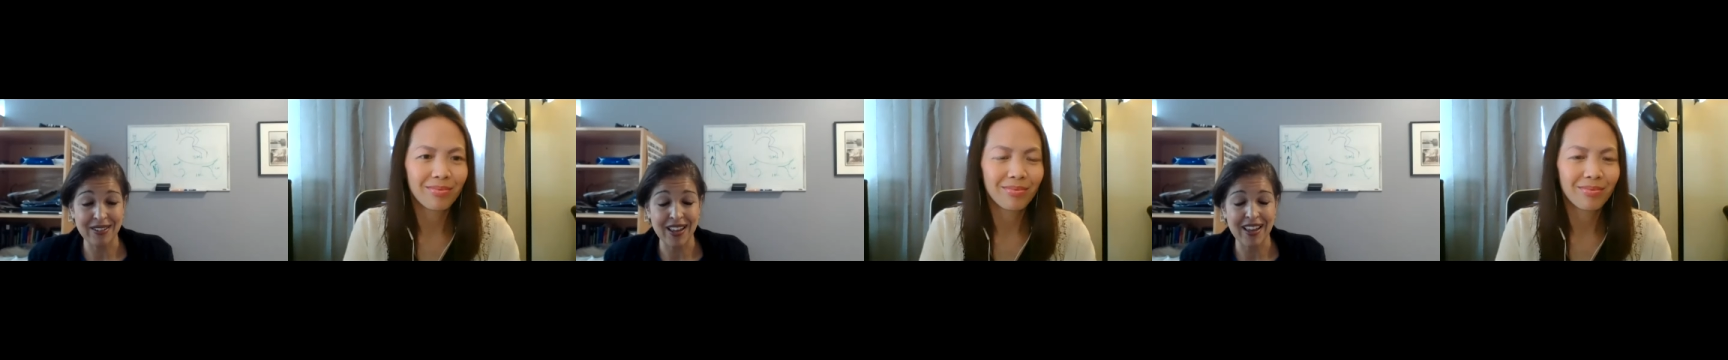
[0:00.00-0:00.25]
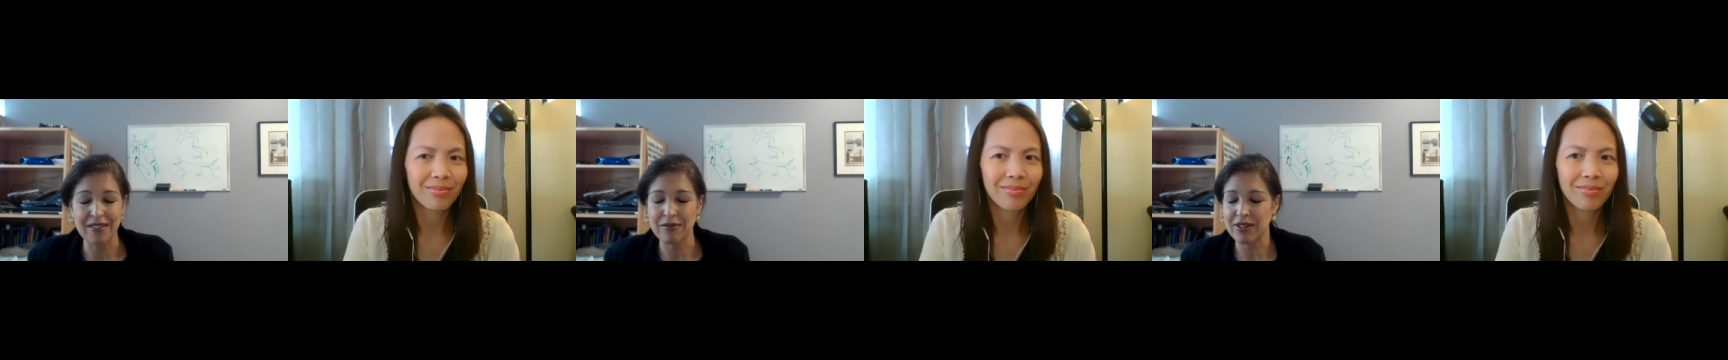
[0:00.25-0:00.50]

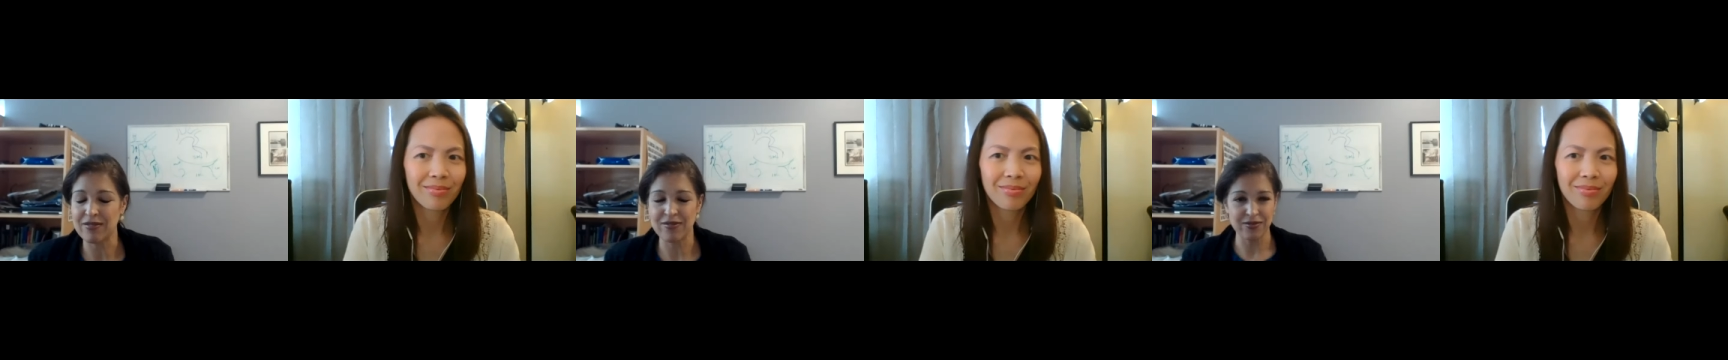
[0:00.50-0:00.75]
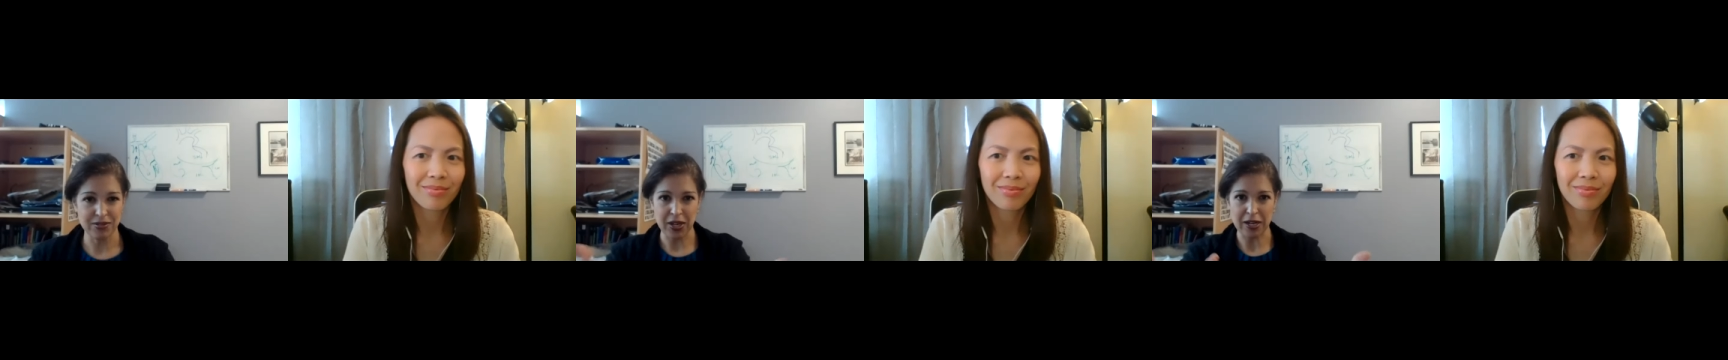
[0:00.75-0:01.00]
Speaker 1: and we've
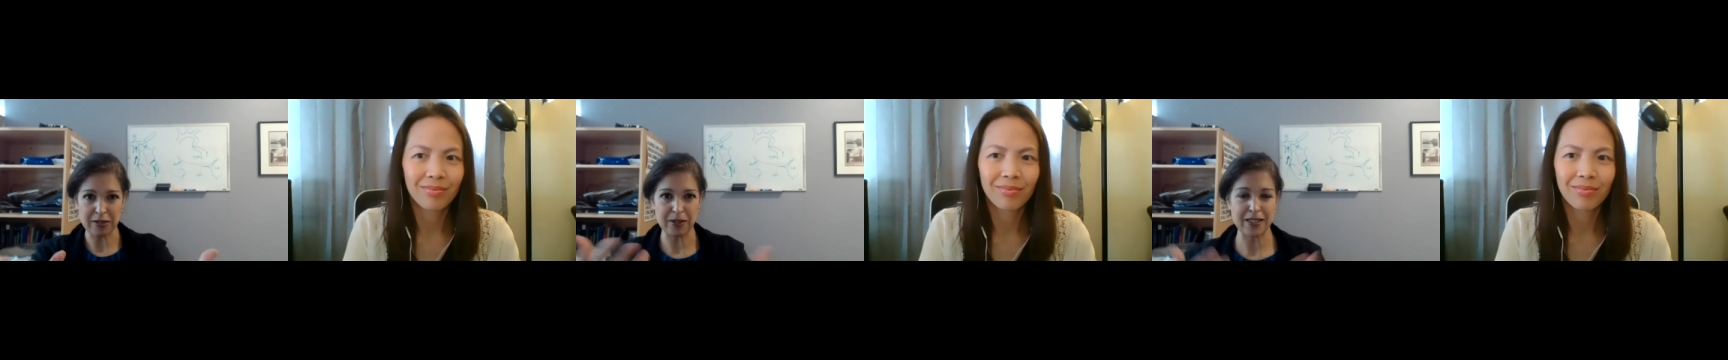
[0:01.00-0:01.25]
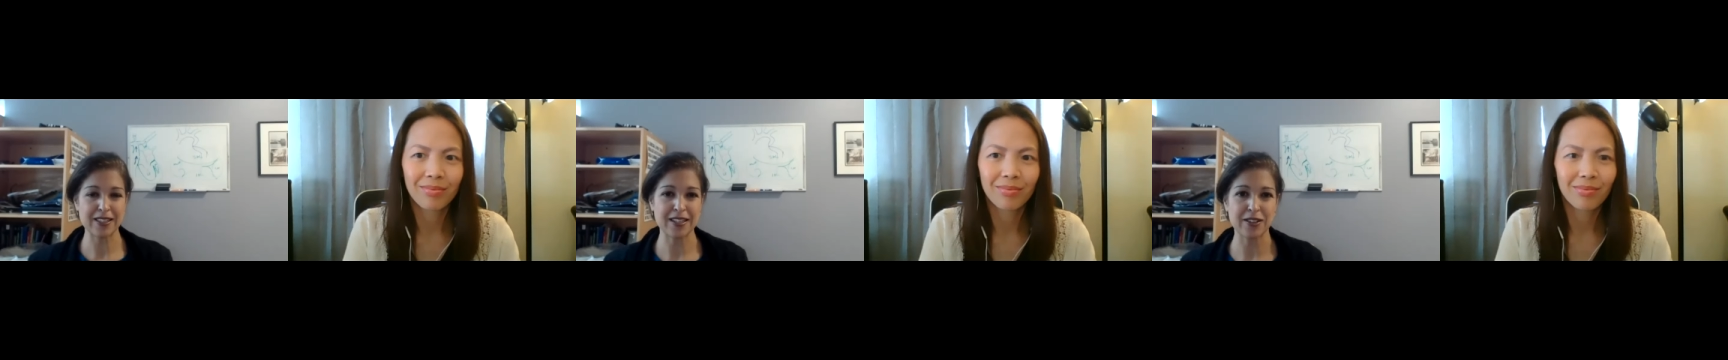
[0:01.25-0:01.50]
talked about
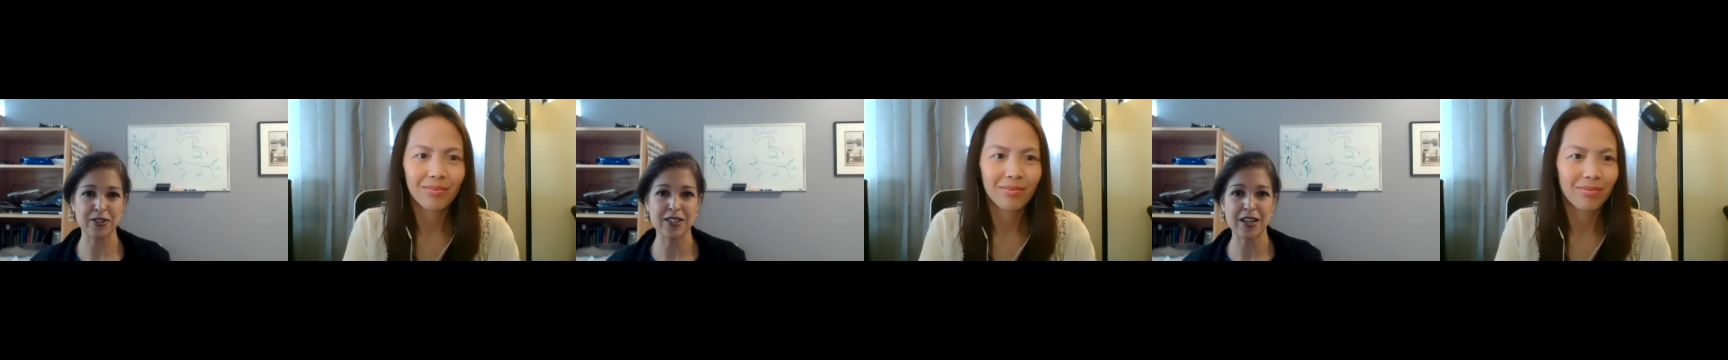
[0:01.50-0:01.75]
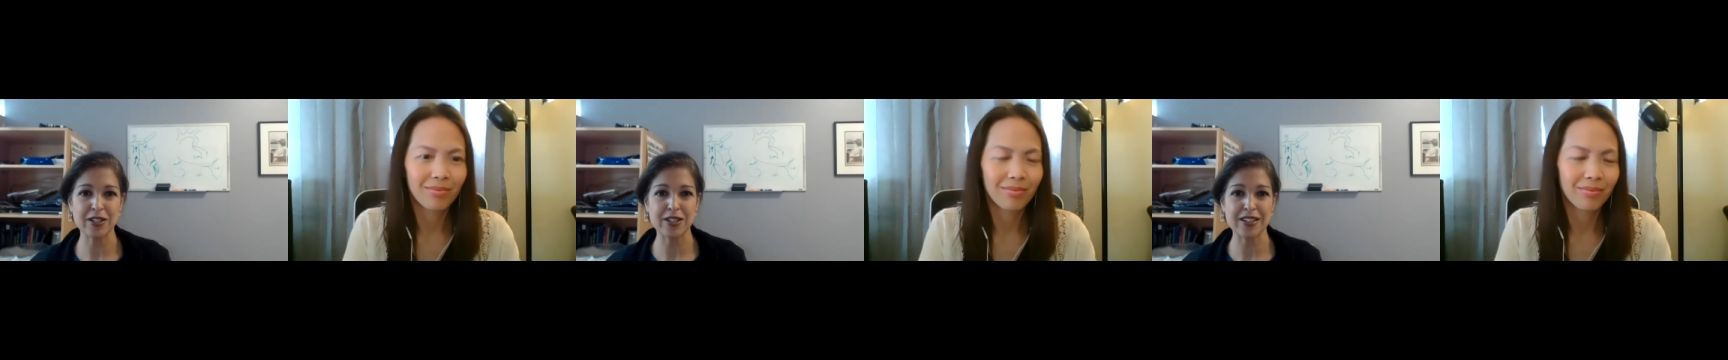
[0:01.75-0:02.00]
this in other
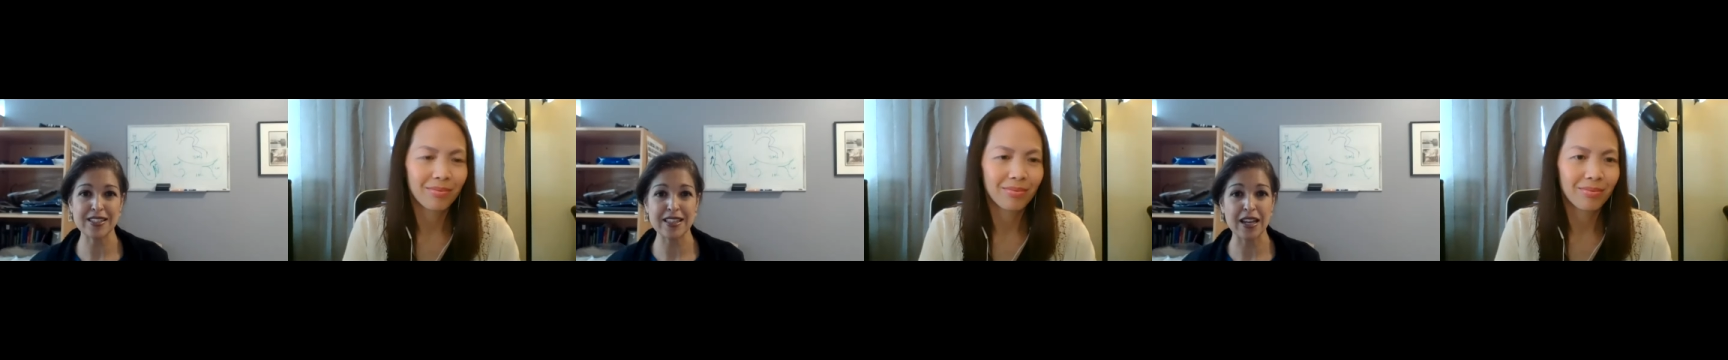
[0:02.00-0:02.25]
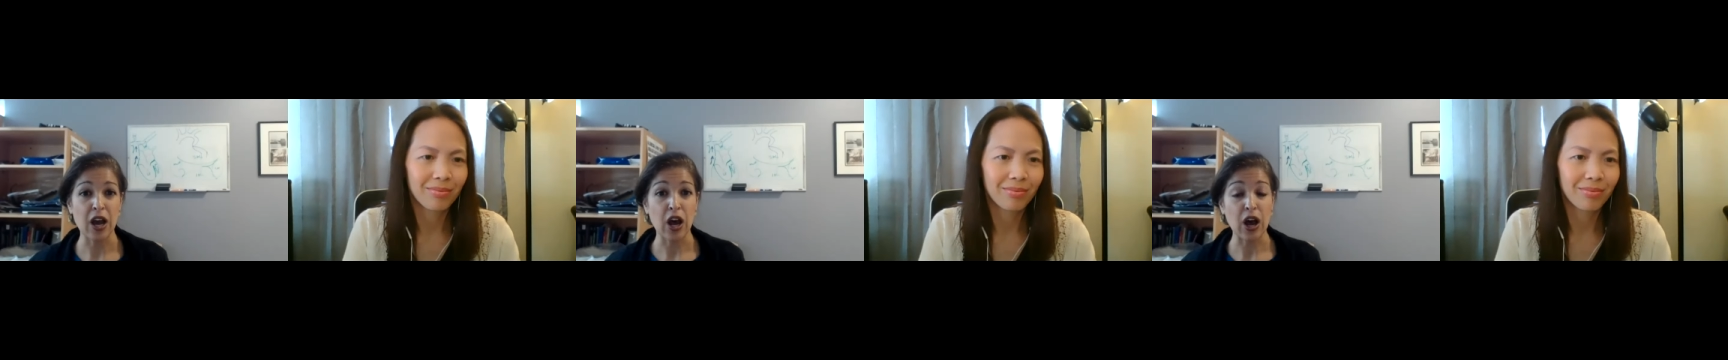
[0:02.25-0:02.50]
sessions,
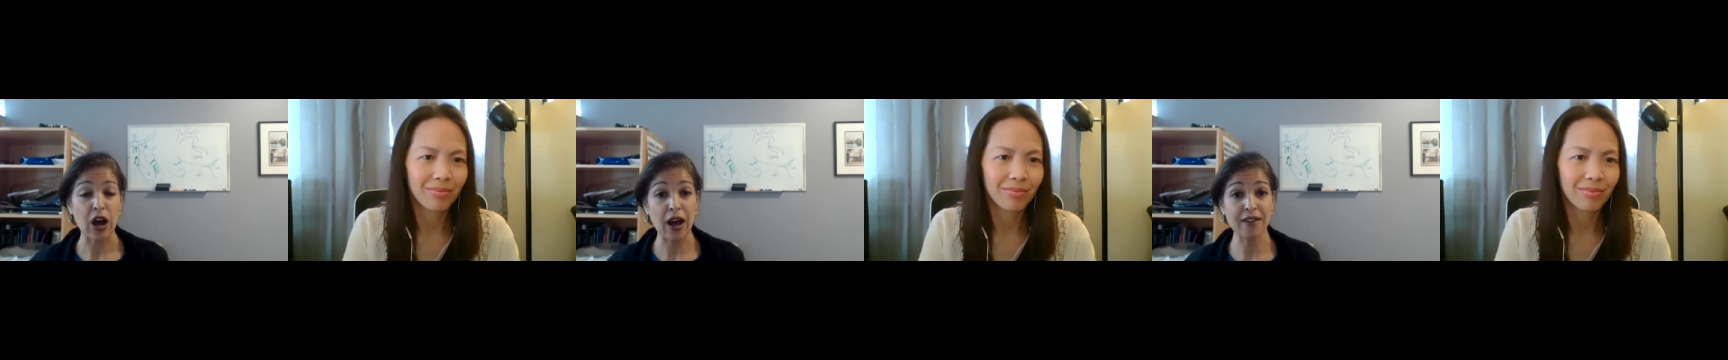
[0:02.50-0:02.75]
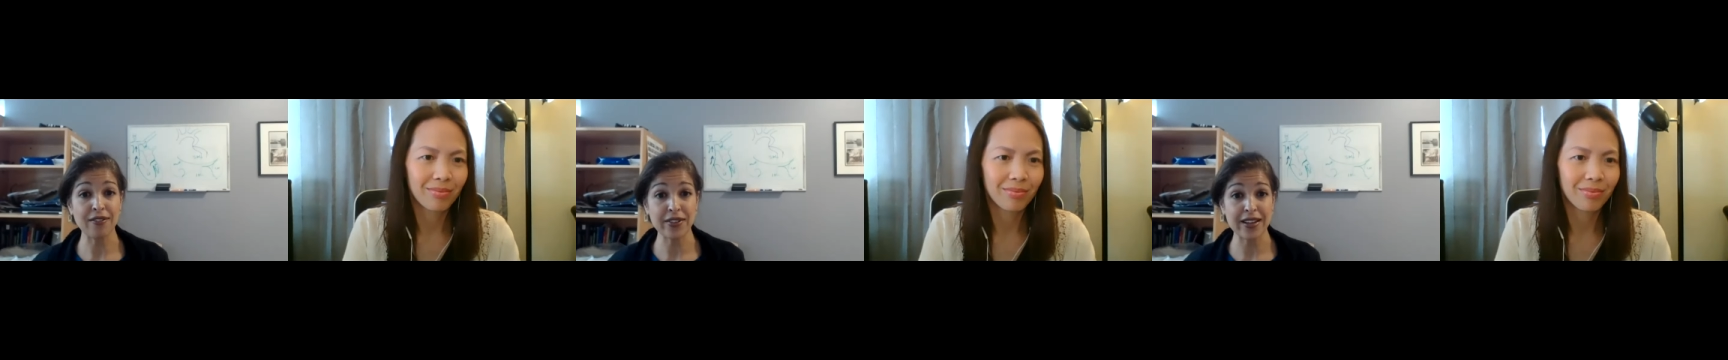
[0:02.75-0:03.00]
that
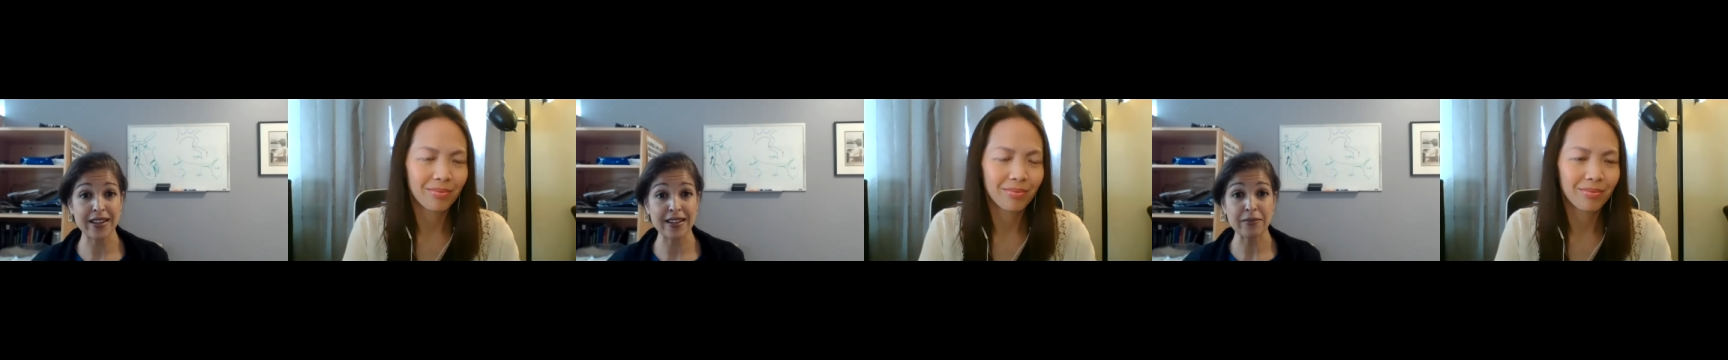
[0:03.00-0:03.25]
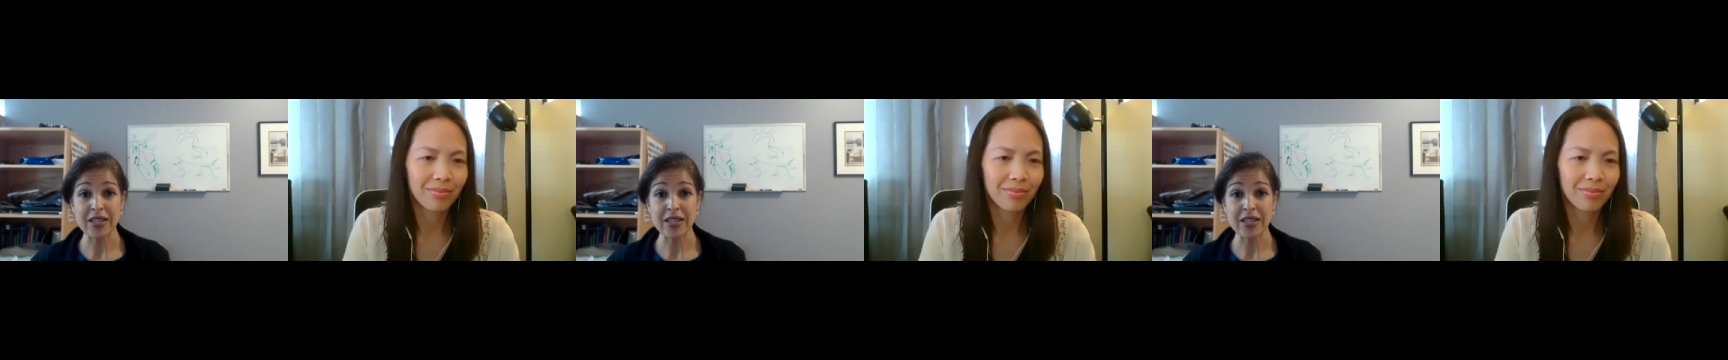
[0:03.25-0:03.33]
often